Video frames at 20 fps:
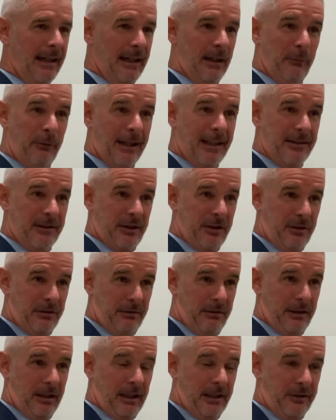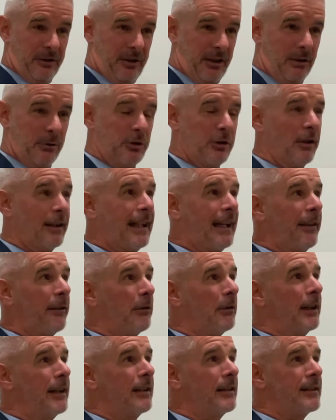events and social
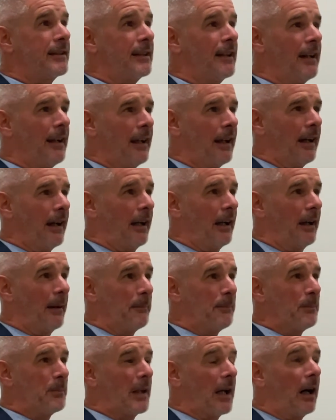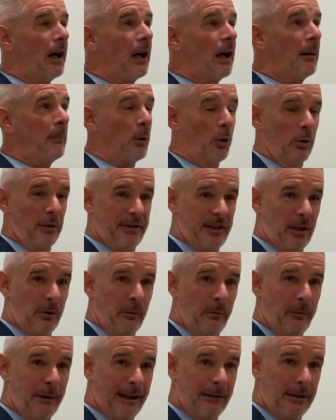gatherings. I'm
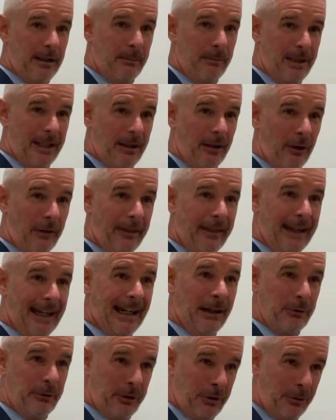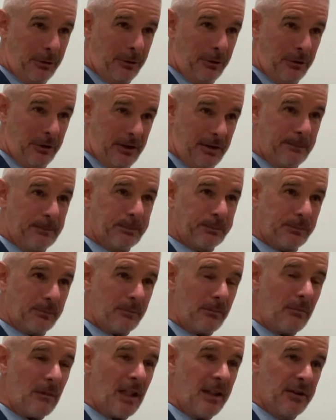also very big on the outdoors.
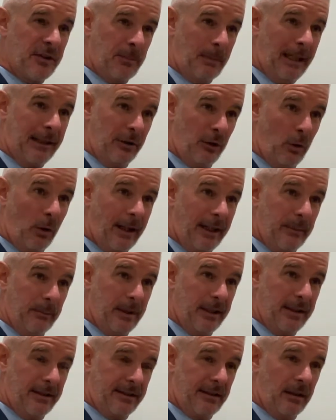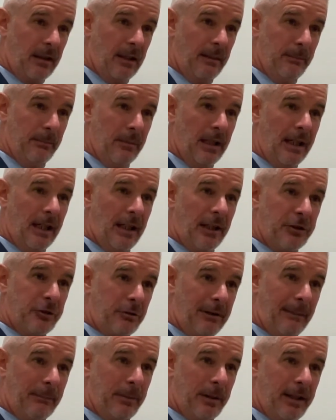Spent quite a bit of time
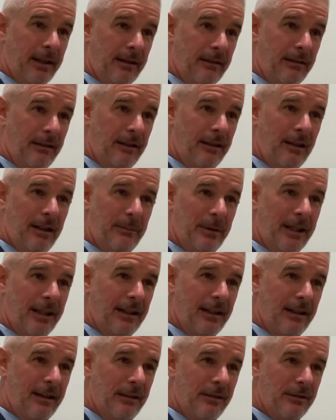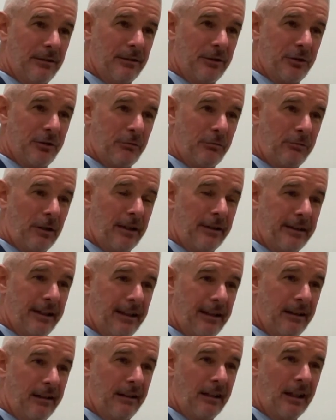tramping, climbing hills,
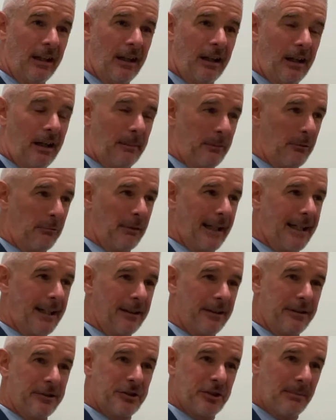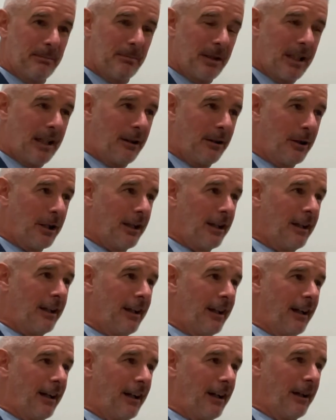running. I'm a regular gym
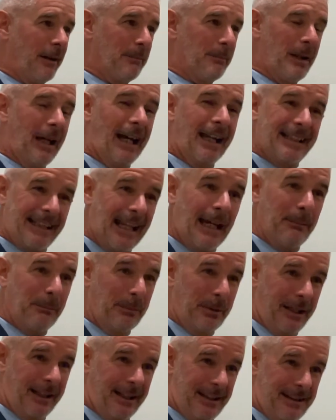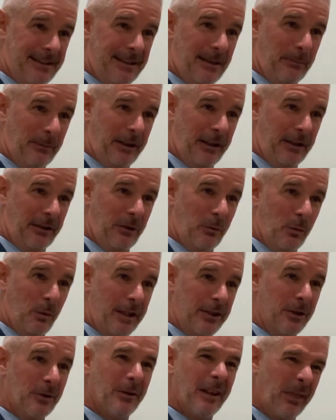goer, and camping is something that
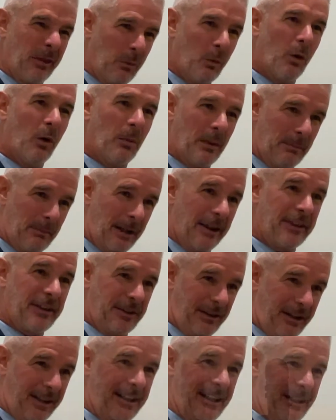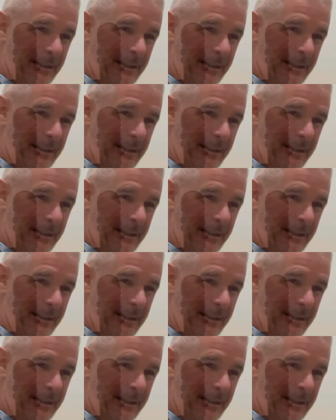we do in the warmer months of the